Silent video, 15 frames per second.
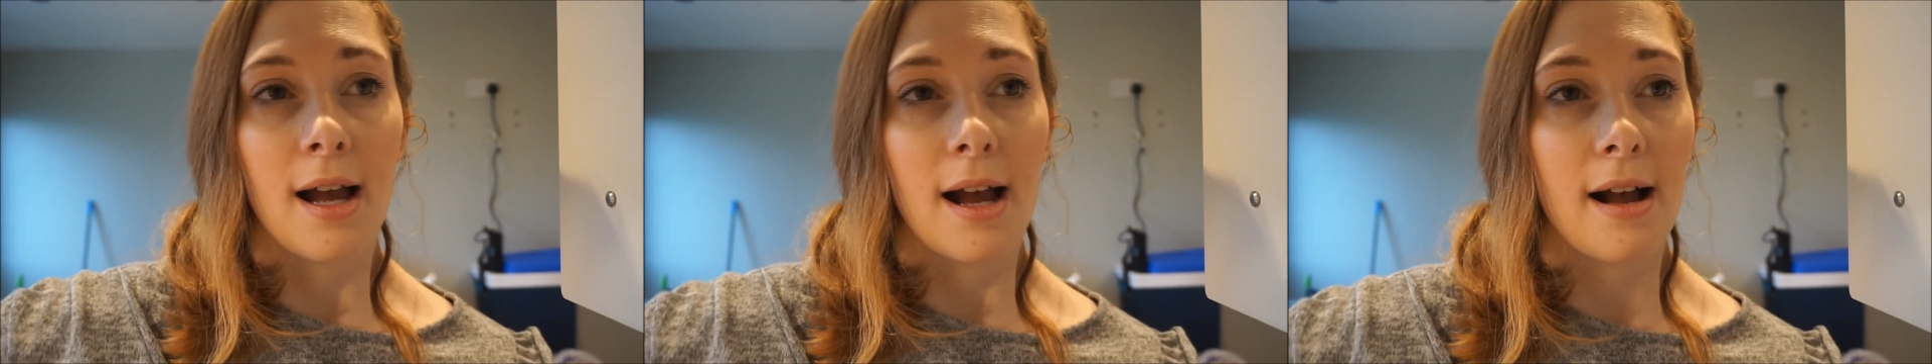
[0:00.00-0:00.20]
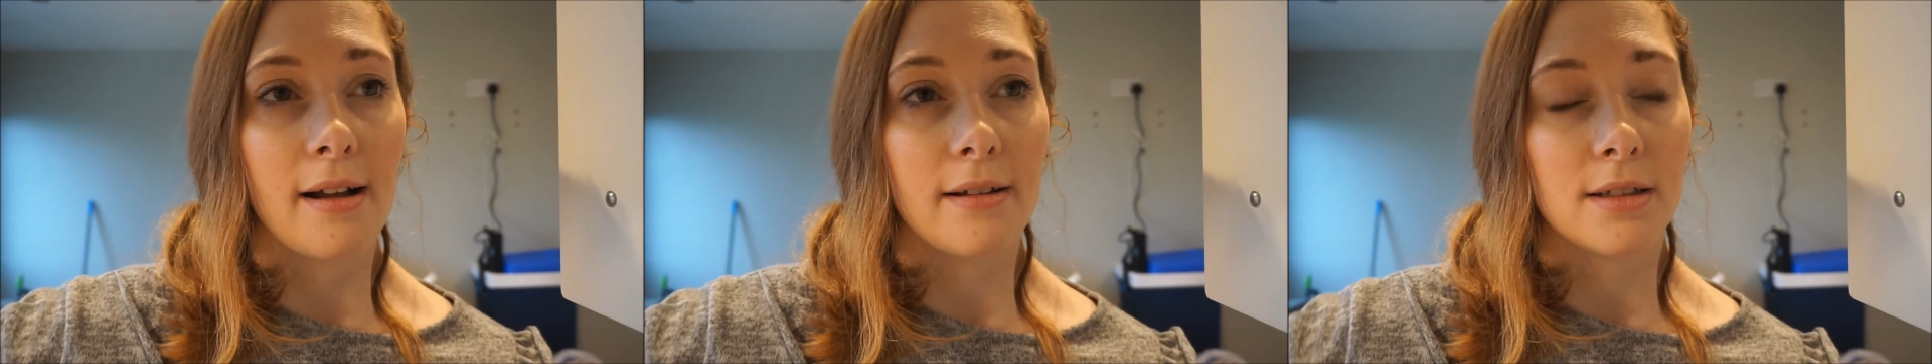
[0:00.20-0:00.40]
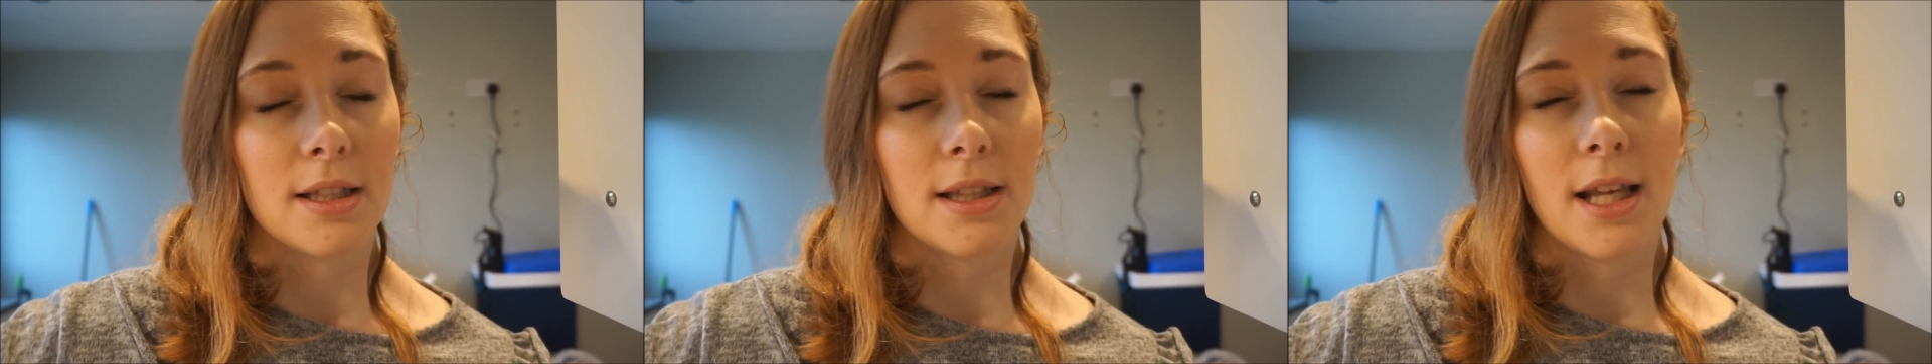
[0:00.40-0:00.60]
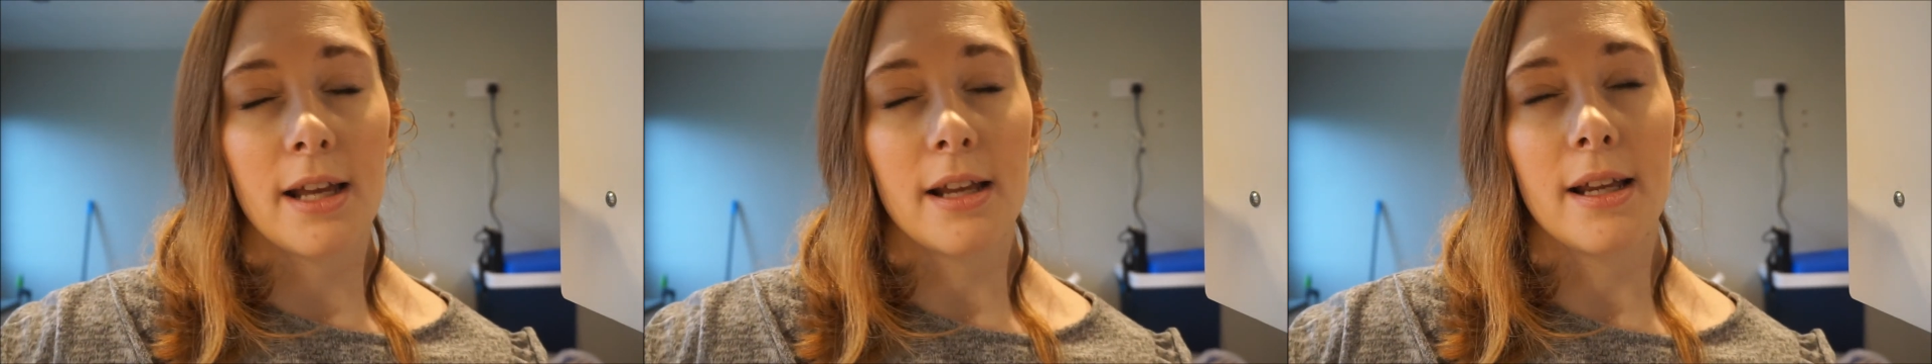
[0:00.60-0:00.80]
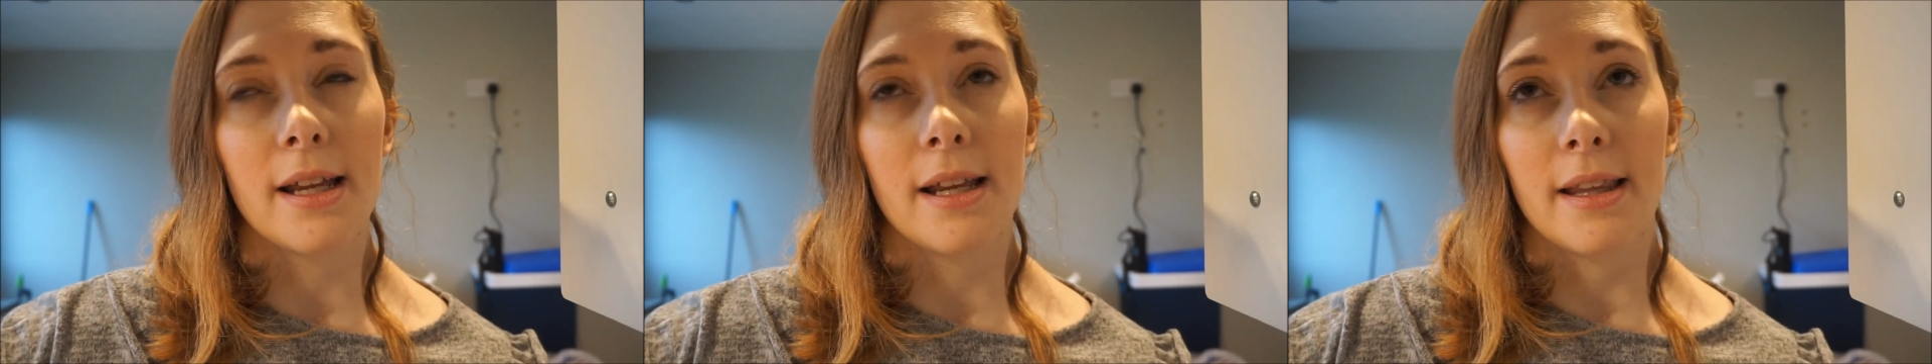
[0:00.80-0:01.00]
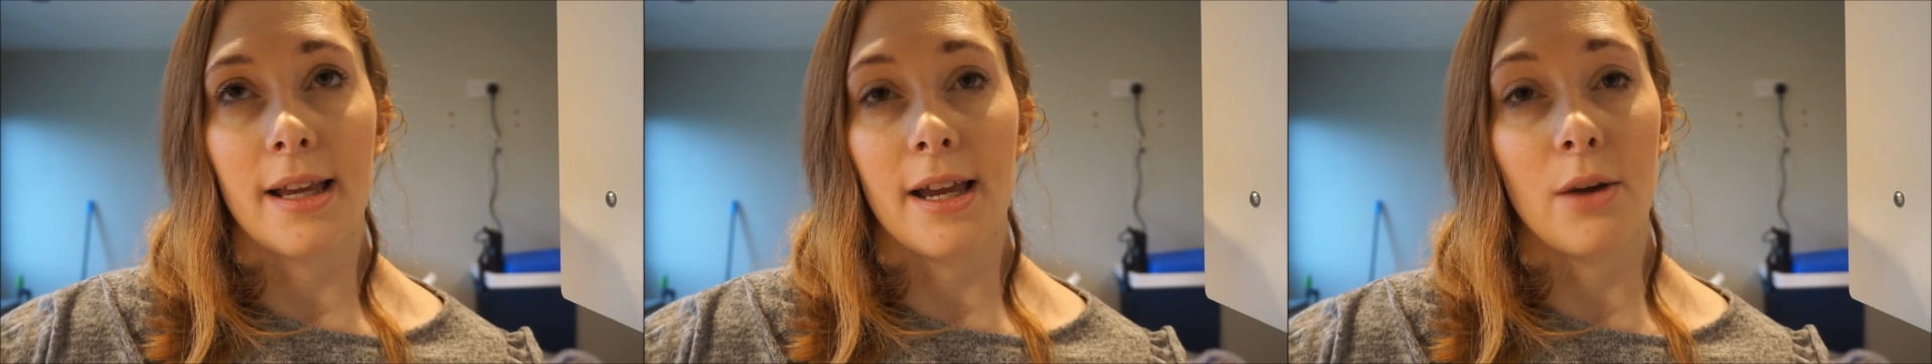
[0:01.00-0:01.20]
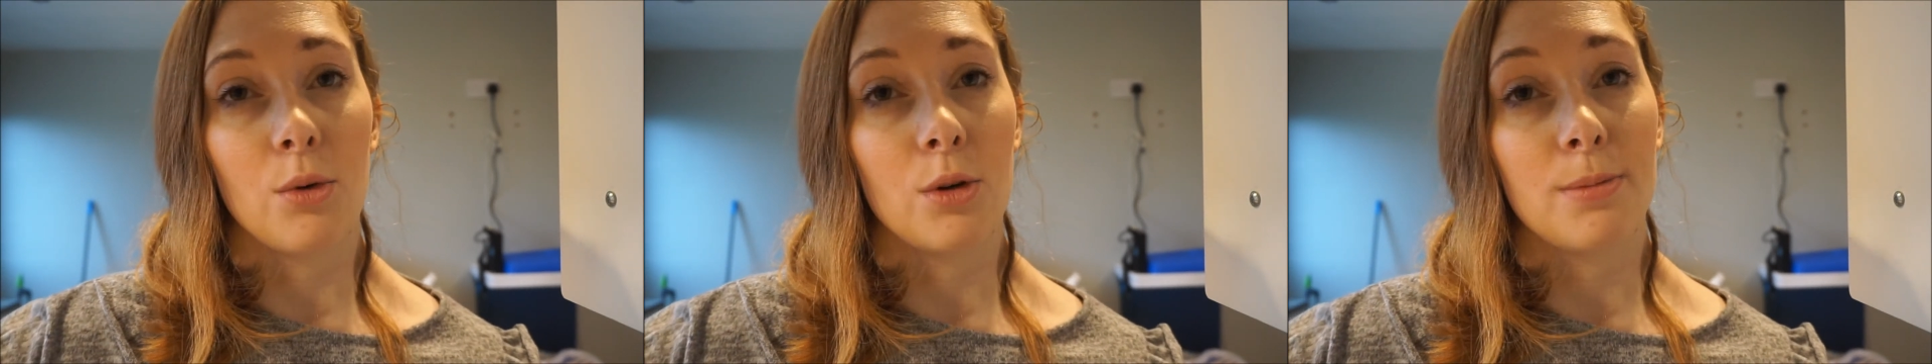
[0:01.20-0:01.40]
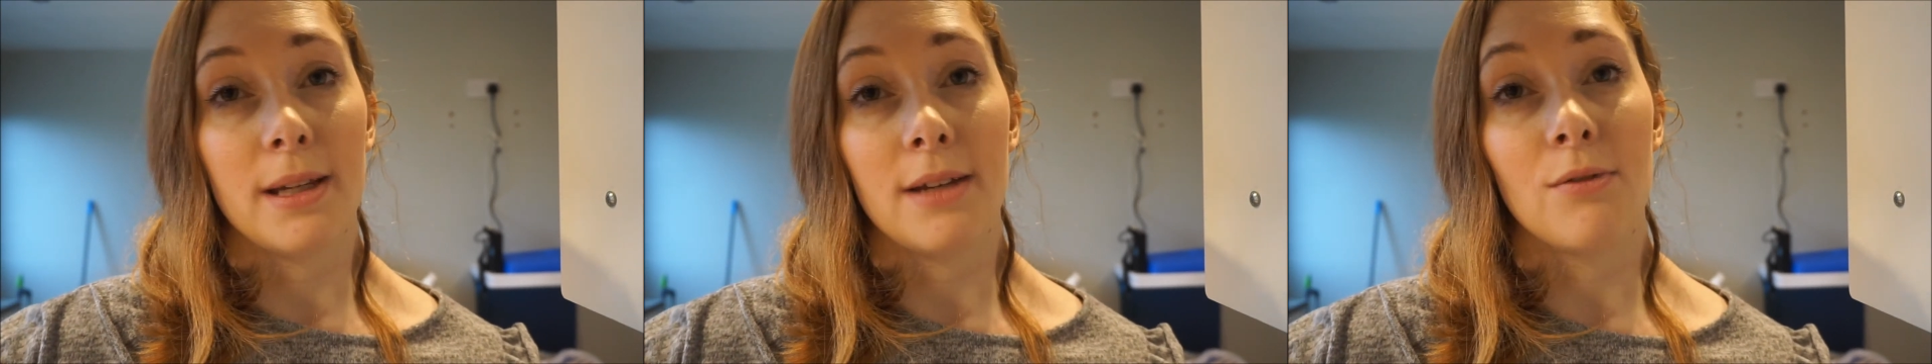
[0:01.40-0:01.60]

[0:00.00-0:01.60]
And that it would be